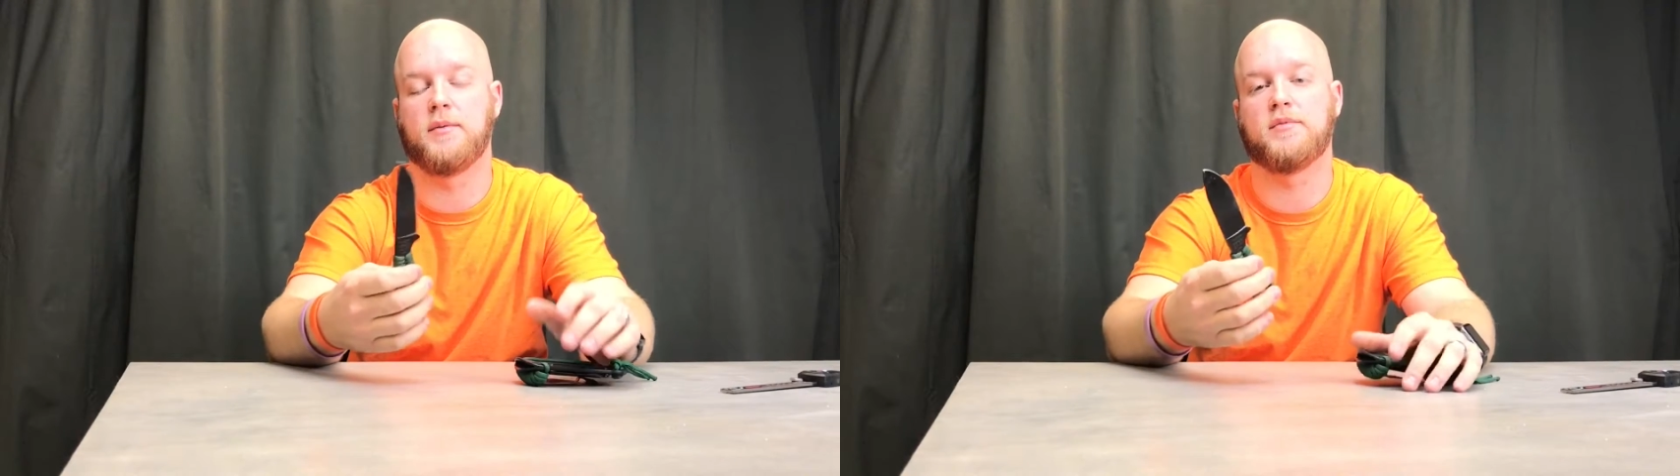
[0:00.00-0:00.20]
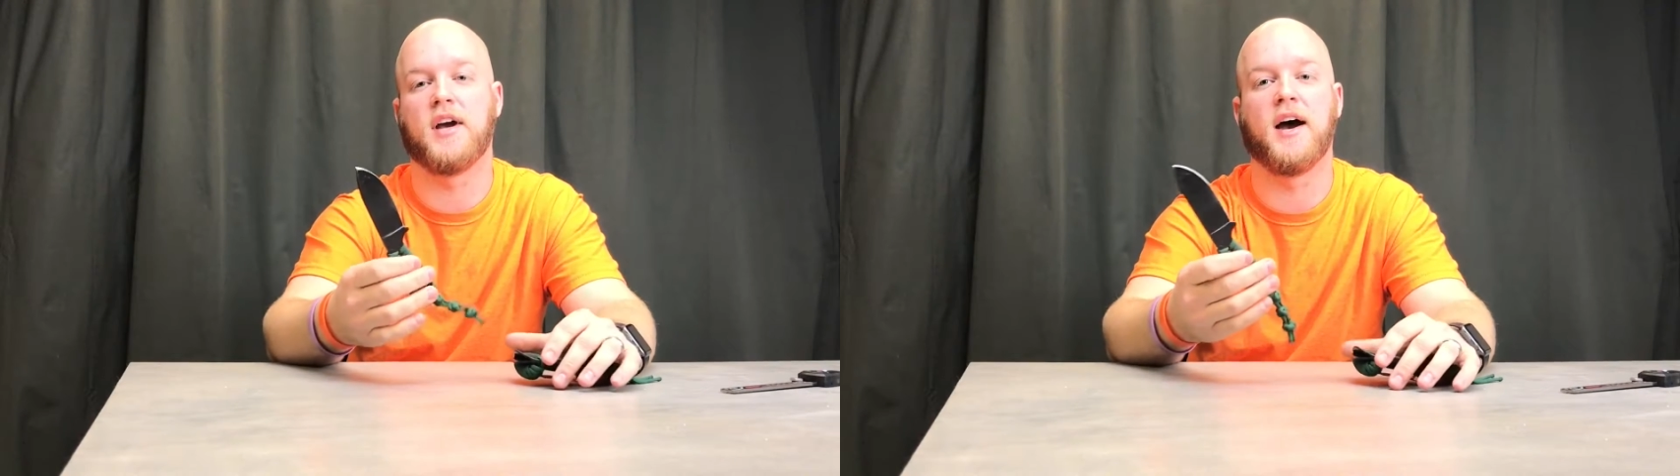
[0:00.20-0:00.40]

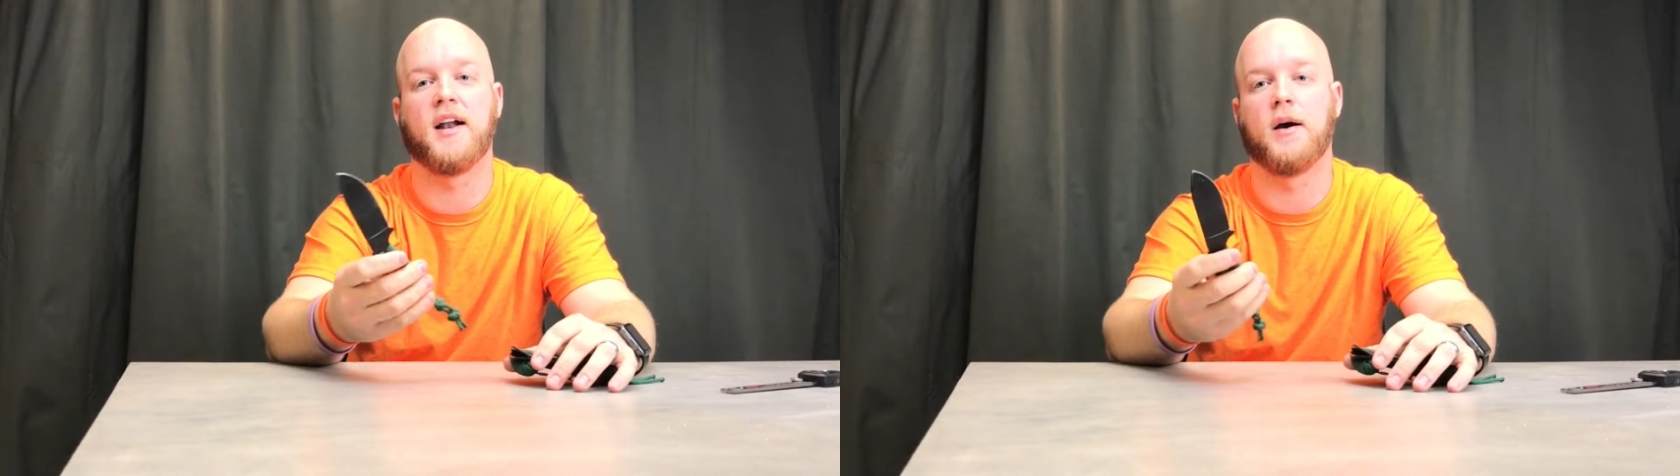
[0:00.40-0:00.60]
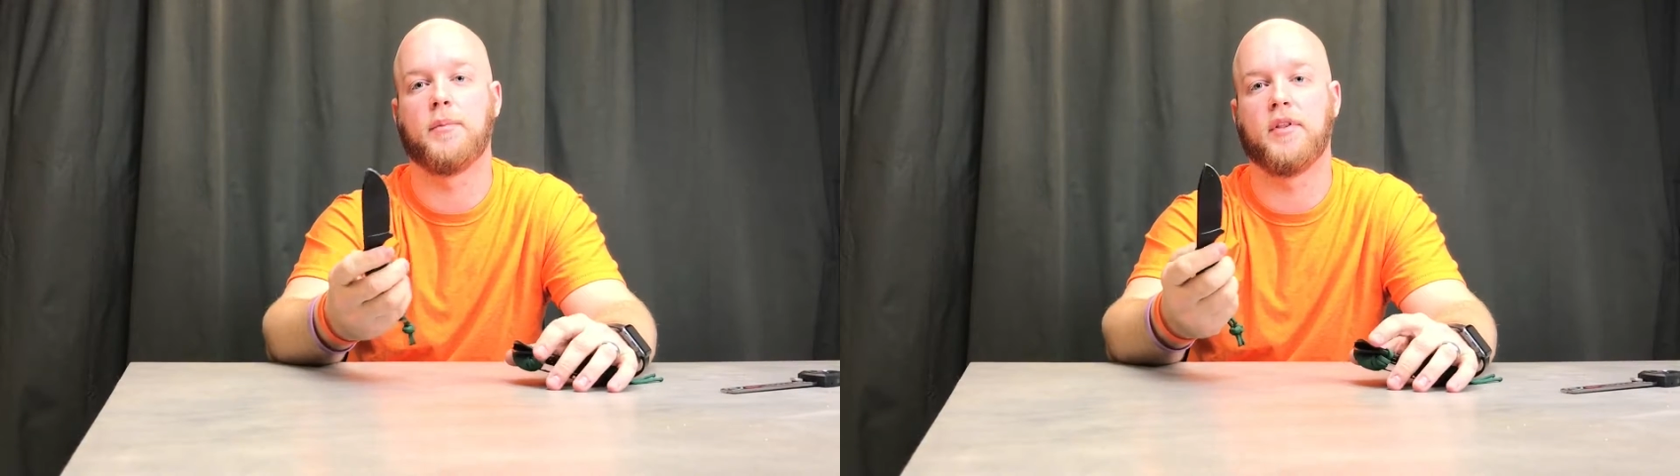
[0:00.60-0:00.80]
something tied
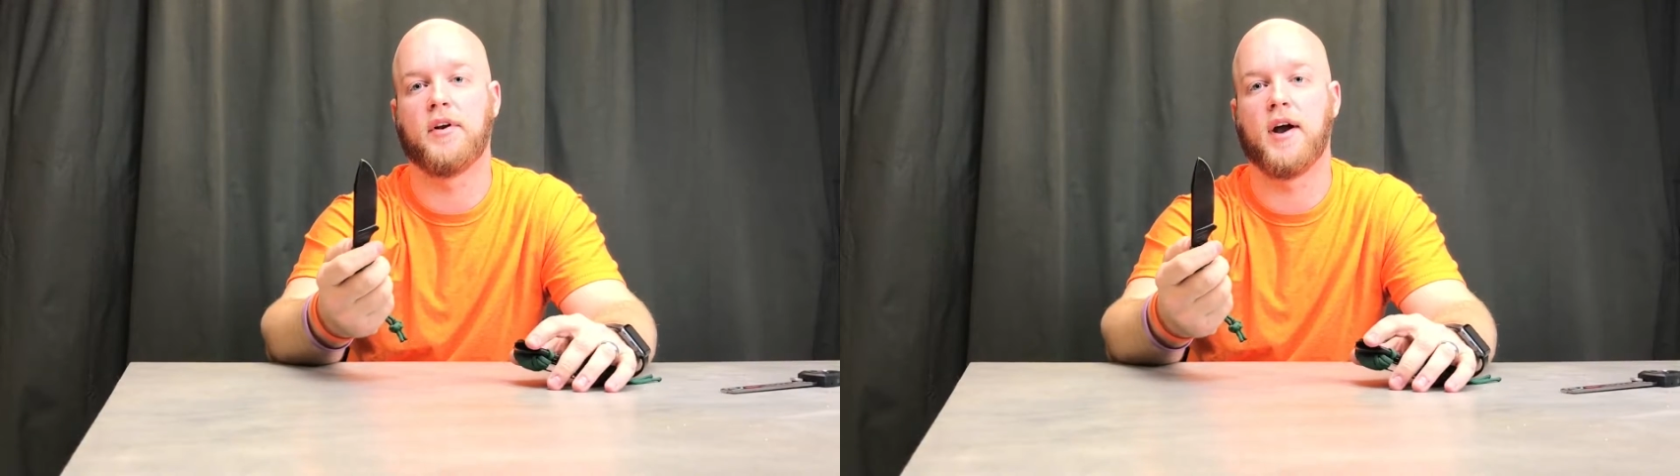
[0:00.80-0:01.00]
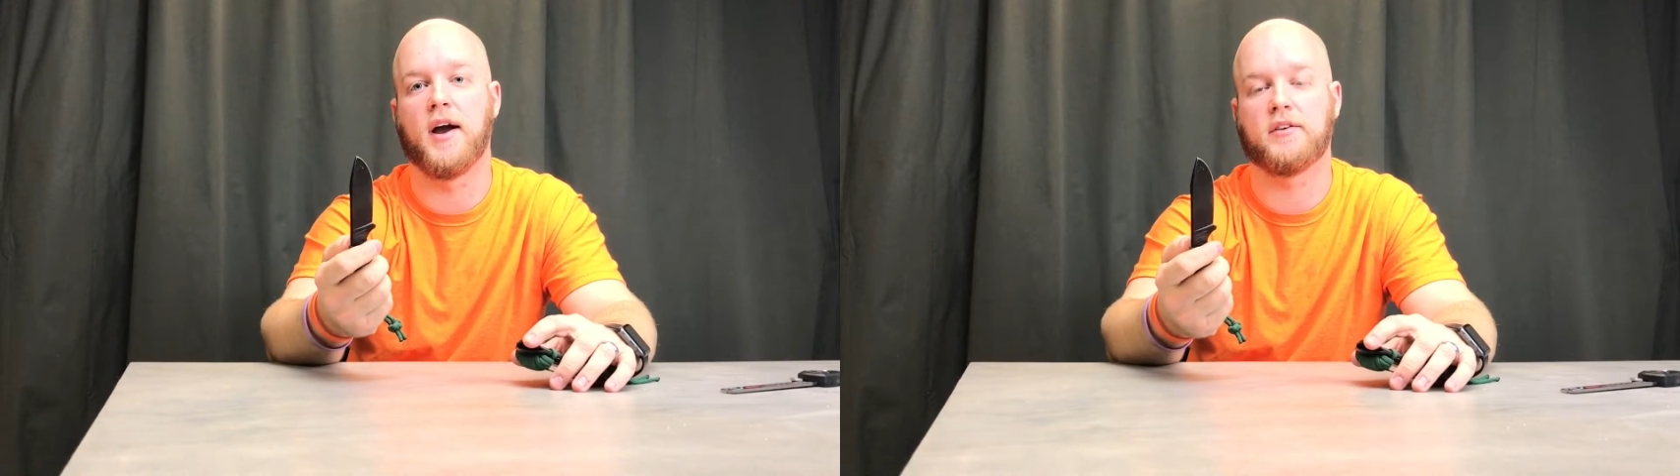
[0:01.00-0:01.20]
up in
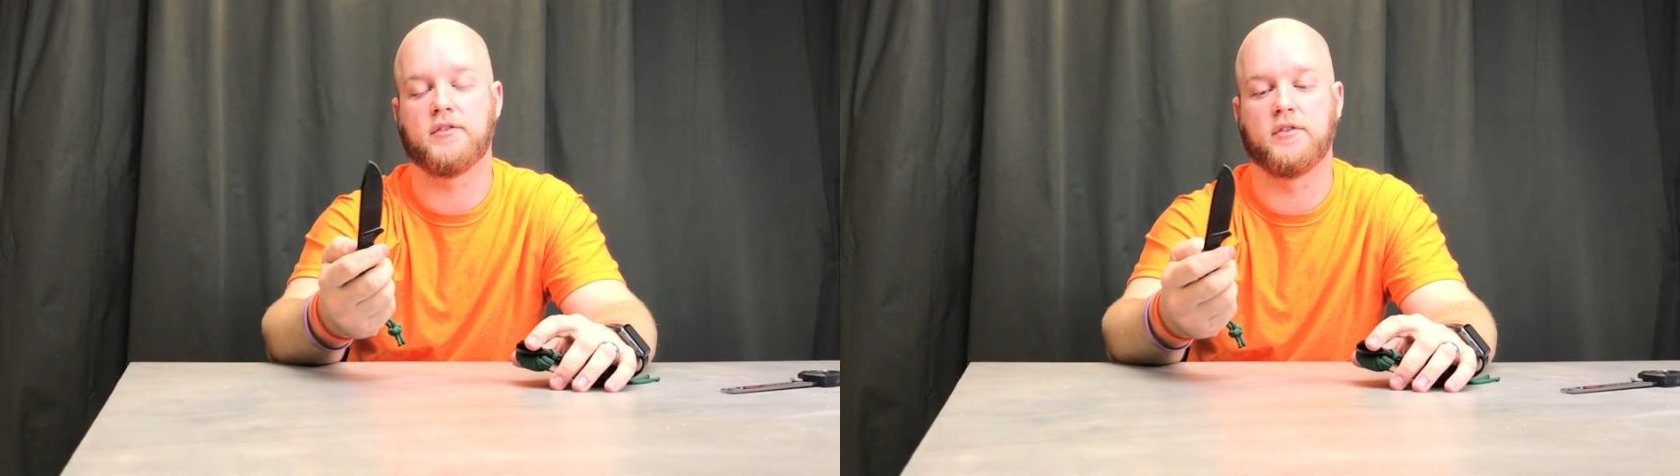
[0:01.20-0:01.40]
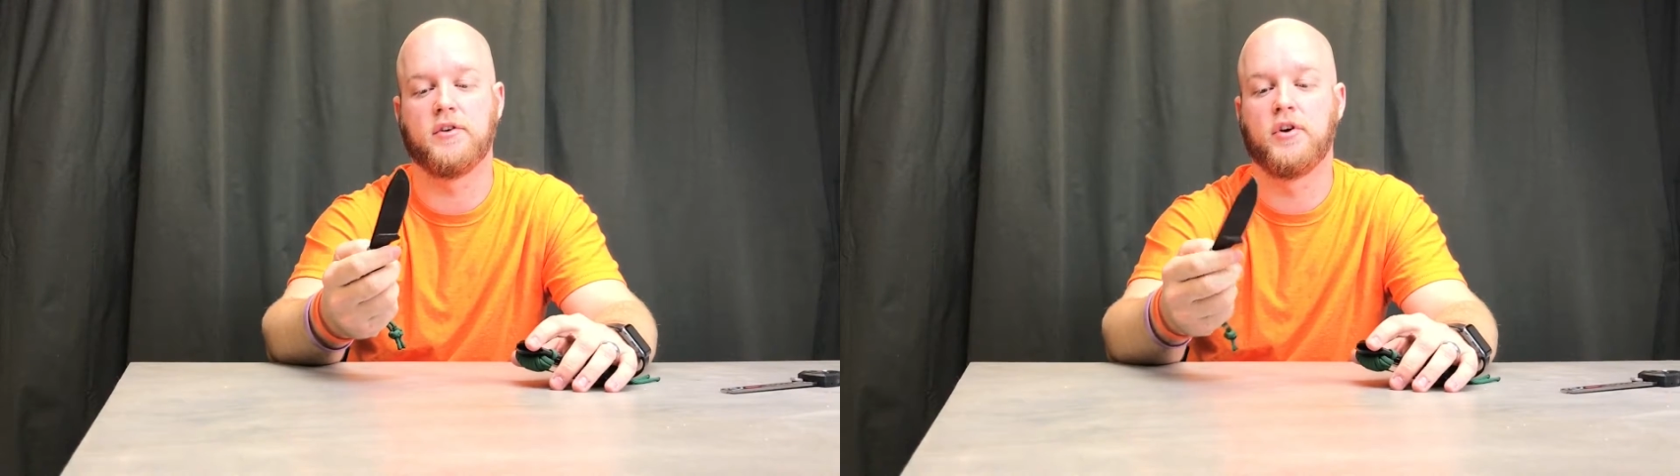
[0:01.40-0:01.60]
their
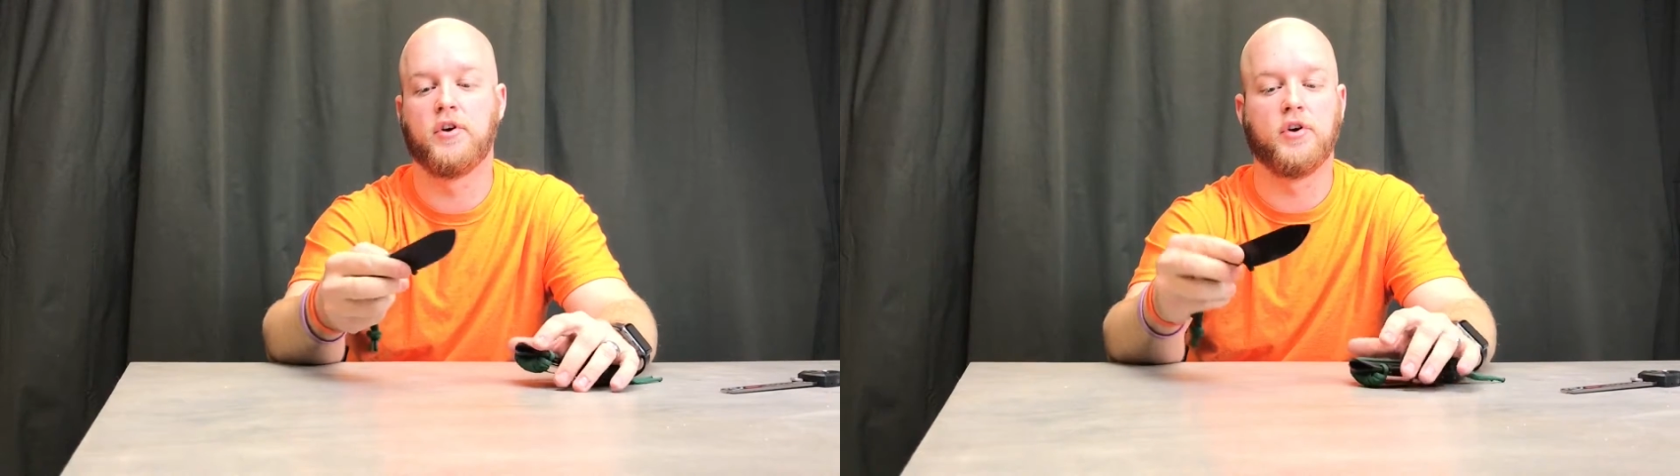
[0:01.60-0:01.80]
axle,